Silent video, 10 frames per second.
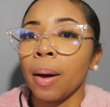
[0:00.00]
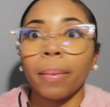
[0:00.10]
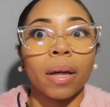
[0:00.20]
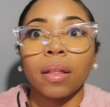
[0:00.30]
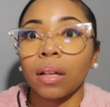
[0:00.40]

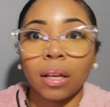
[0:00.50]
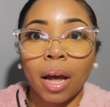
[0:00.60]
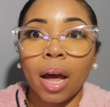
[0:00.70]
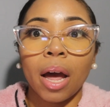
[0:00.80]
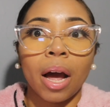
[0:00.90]
But other than
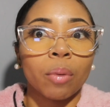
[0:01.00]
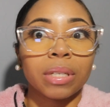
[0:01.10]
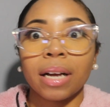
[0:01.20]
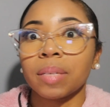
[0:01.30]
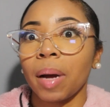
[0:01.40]
that, I was
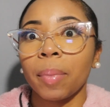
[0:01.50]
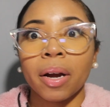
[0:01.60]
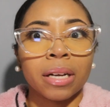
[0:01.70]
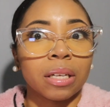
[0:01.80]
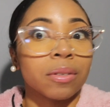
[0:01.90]
asking my
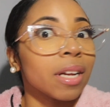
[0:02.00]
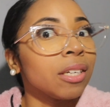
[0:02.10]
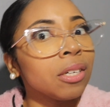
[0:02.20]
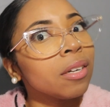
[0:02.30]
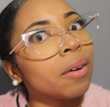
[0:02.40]
parents, I was like,
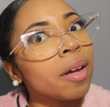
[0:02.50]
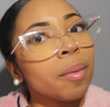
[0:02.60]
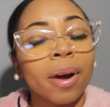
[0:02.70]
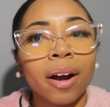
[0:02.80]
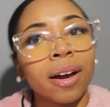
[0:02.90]
do you know
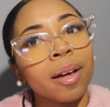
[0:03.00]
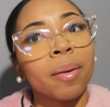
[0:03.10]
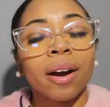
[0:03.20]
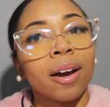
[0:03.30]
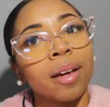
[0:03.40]
him, her, him,
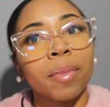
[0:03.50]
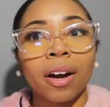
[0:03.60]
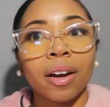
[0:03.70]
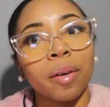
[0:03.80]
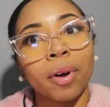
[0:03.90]
her, him,
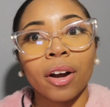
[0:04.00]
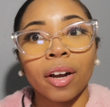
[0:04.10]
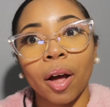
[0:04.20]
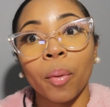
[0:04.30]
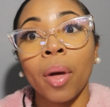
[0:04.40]
her, him, her?
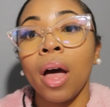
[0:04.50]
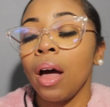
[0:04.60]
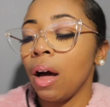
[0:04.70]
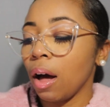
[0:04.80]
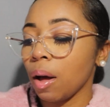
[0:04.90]
No.
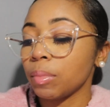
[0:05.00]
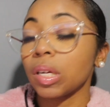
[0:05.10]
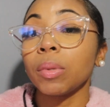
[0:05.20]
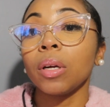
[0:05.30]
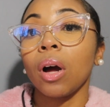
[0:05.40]

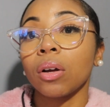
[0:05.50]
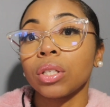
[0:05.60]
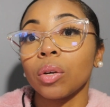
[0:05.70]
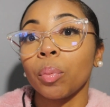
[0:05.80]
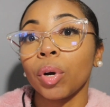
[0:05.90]
Something
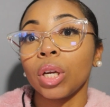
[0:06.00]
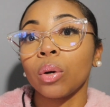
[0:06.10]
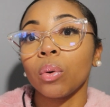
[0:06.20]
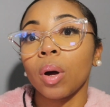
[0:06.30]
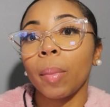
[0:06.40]
also pretty
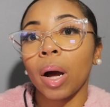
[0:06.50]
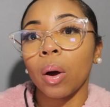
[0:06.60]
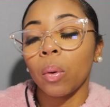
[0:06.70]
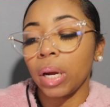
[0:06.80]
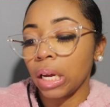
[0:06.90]
cool
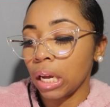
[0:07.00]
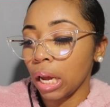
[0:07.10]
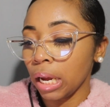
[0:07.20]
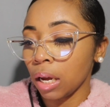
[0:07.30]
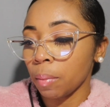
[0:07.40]
about it,
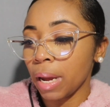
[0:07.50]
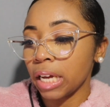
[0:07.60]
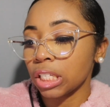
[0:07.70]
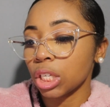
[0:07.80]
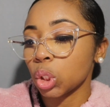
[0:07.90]

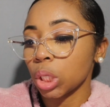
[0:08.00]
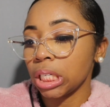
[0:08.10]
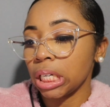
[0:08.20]
ancestry.